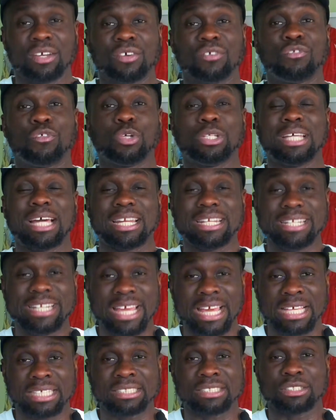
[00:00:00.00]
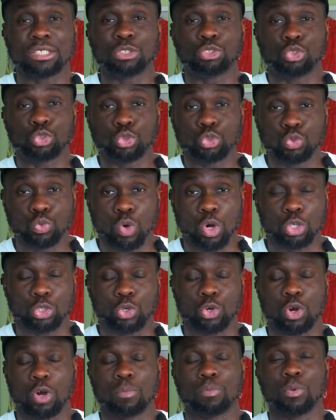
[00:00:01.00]
for their next two
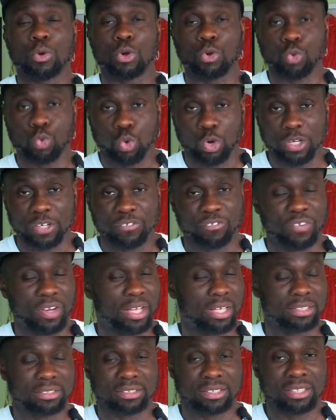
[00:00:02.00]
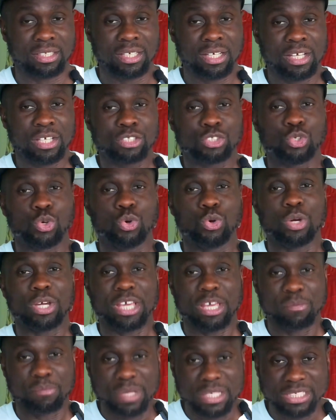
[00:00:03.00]
World Cup qualifiers. So
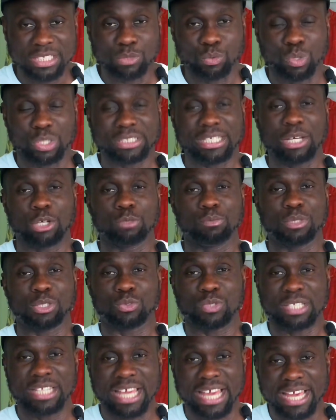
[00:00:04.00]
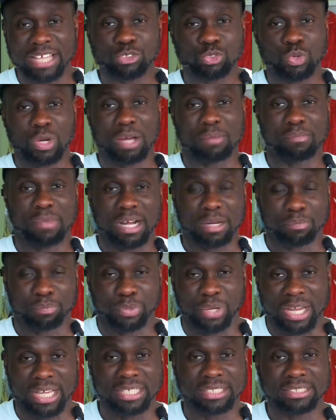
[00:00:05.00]
a meeting was held between Eto and Mark
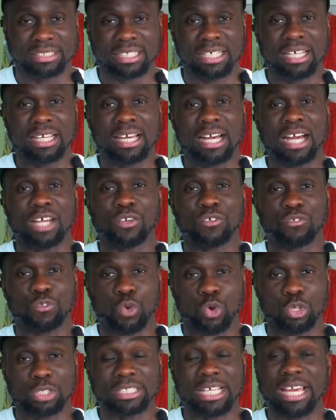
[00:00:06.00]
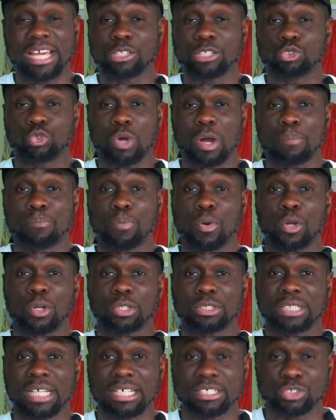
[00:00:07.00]
Brys, and of course, Eto
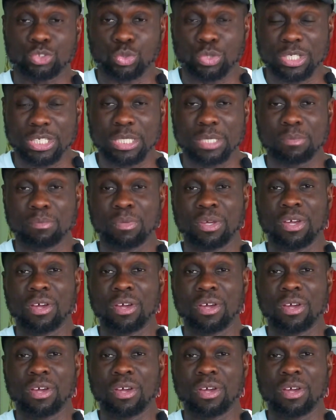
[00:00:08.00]
apologized to him